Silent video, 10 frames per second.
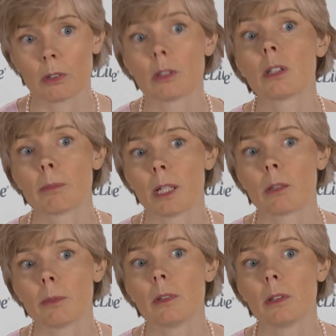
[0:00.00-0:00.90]
and, and
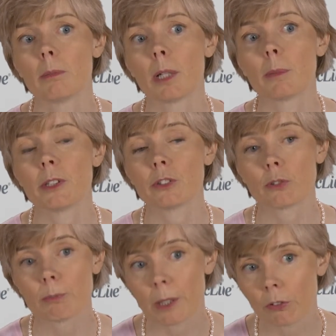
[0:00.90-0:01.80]
PALB
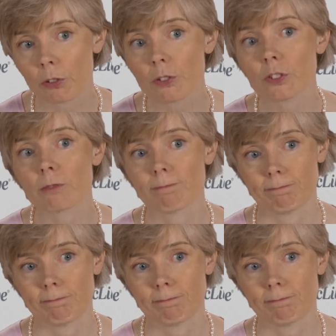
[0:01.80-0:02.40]
PALB2 patients.